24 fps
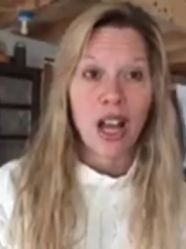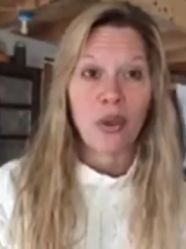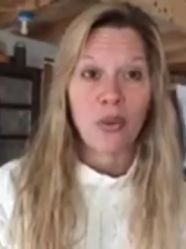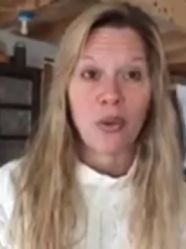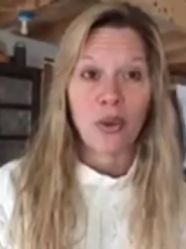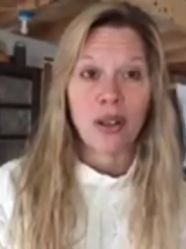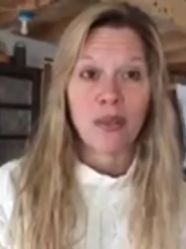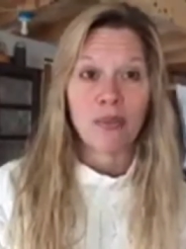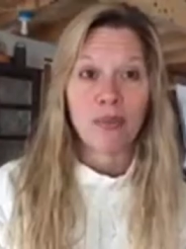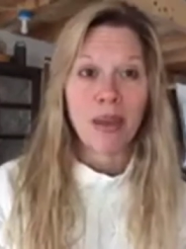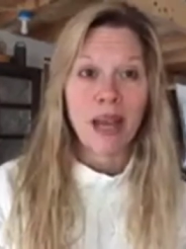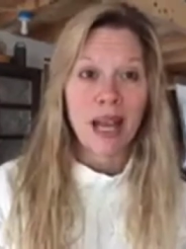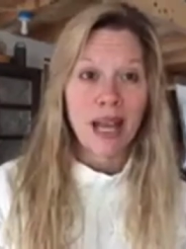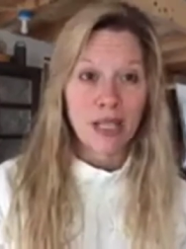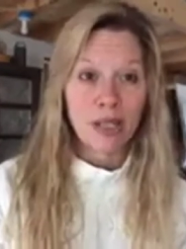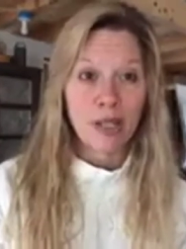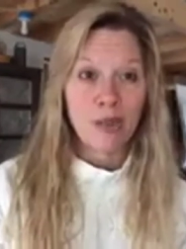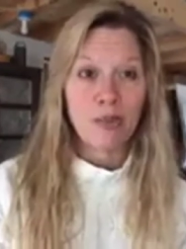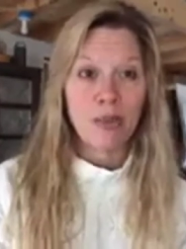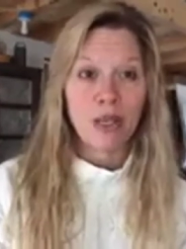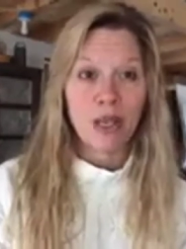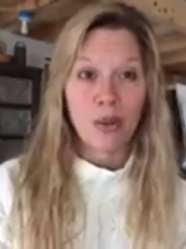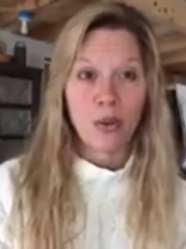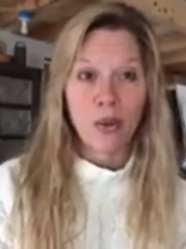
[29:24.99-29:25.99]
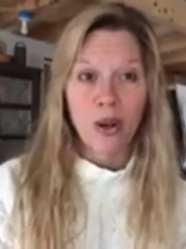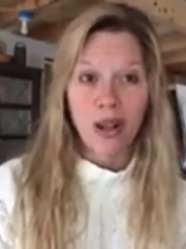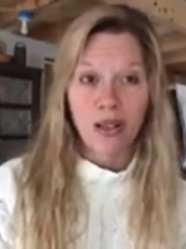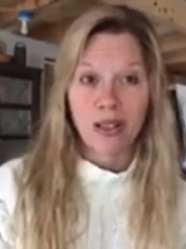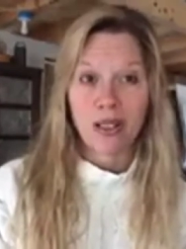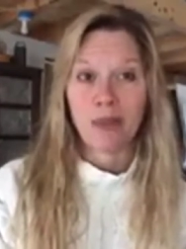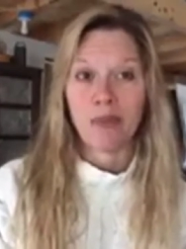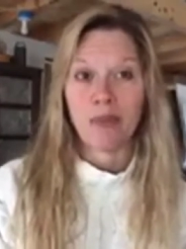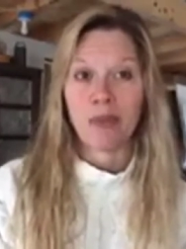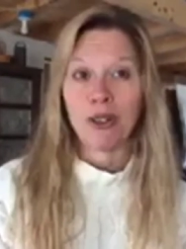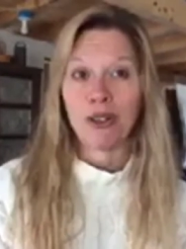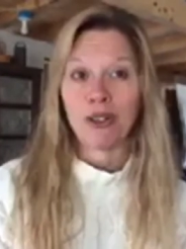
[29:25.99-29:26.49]
I want Pat to be a
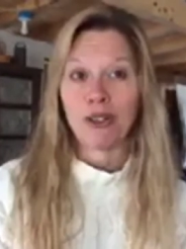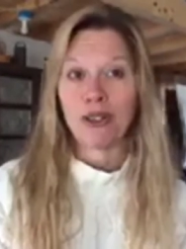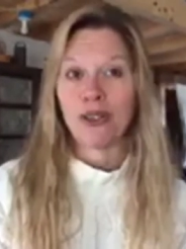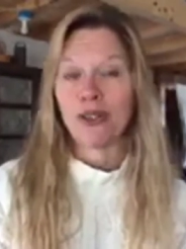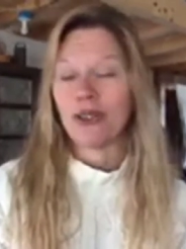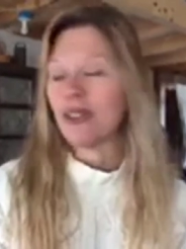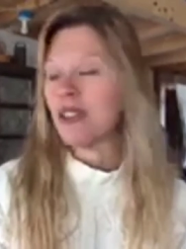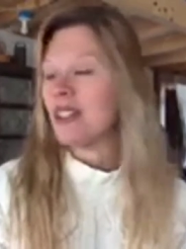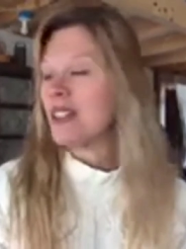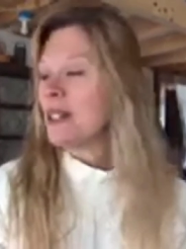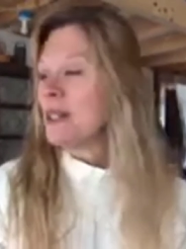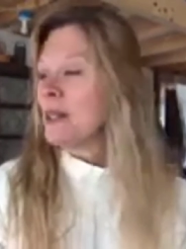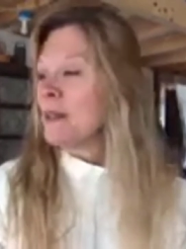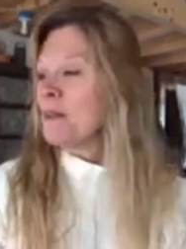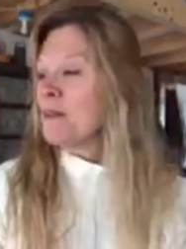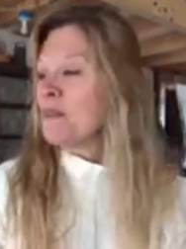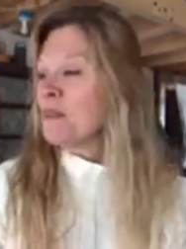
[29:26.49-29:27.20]
walking miracle.